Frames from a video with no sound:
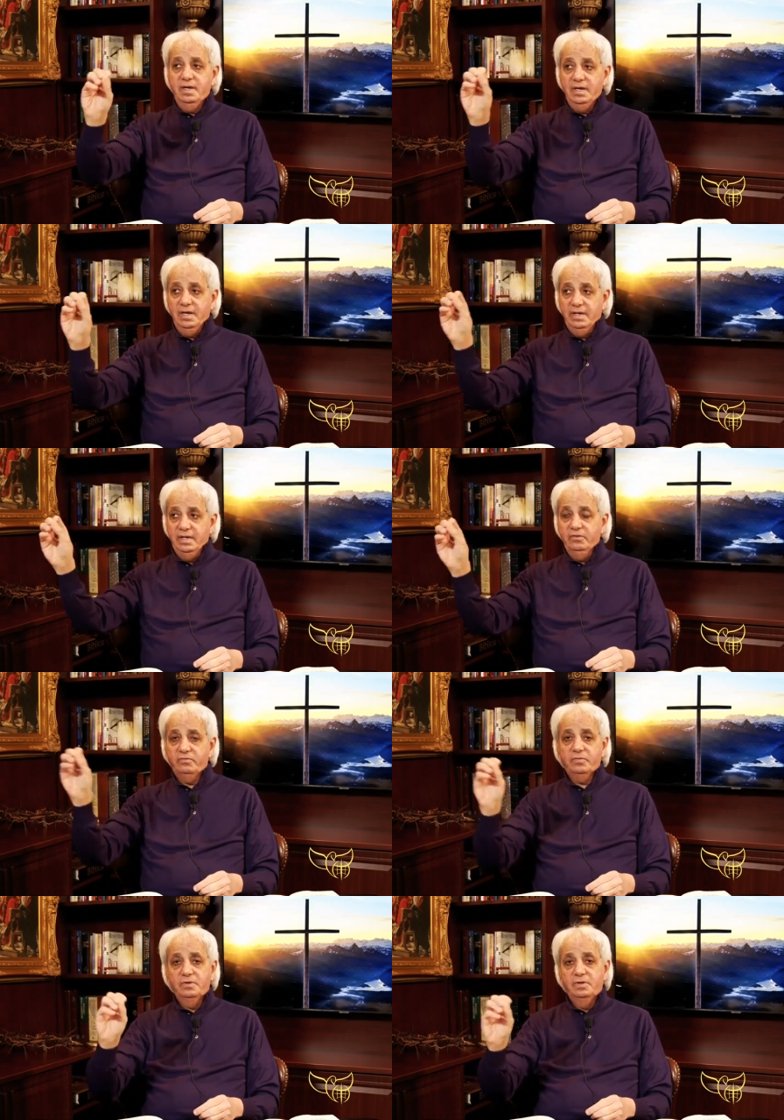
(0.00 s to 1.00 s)
healings,
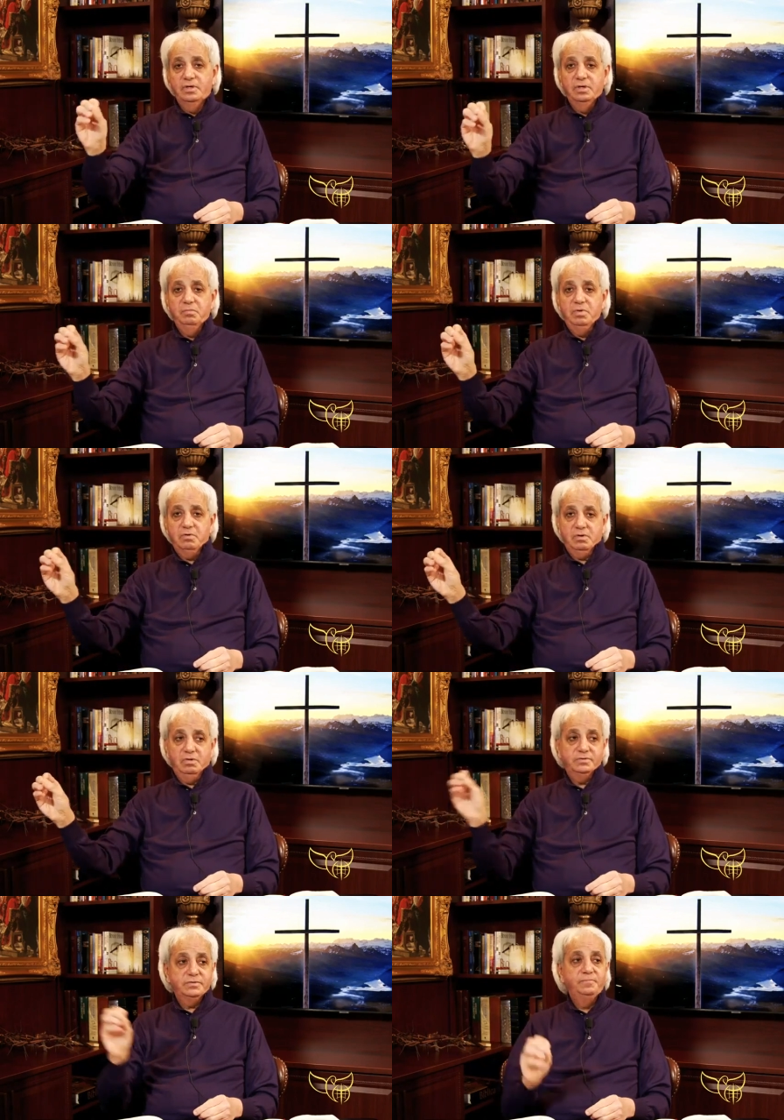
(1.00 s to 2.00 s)

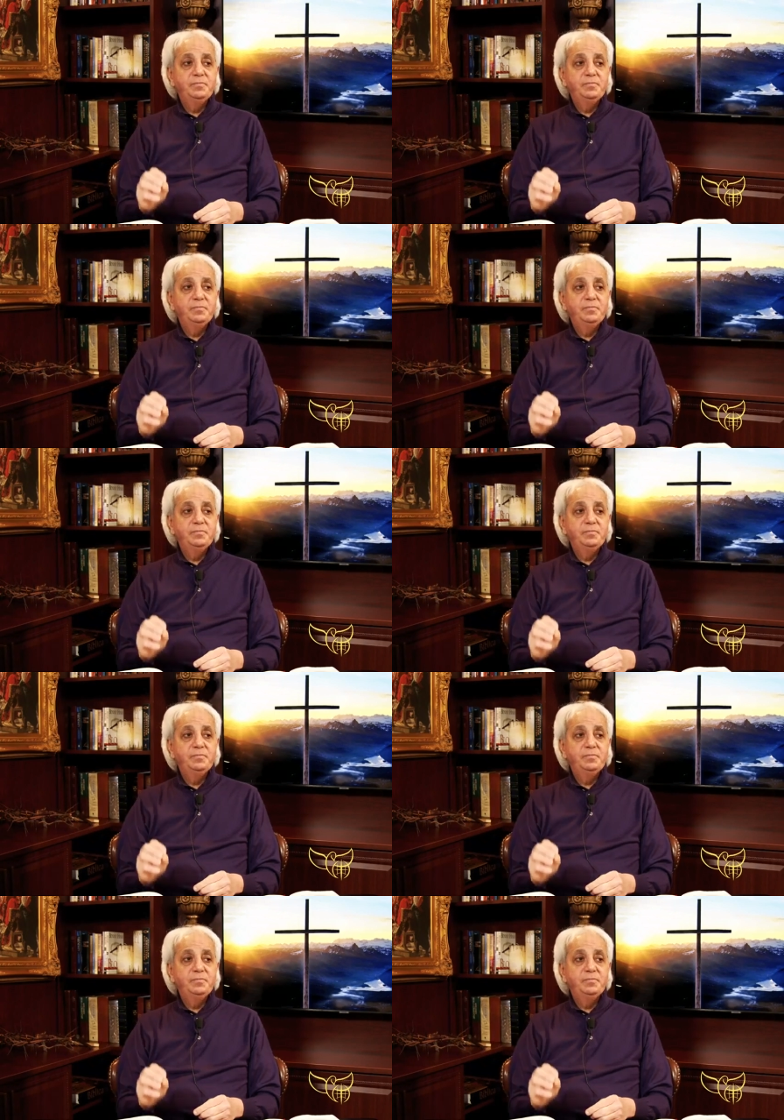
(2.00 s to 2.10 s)
miracles.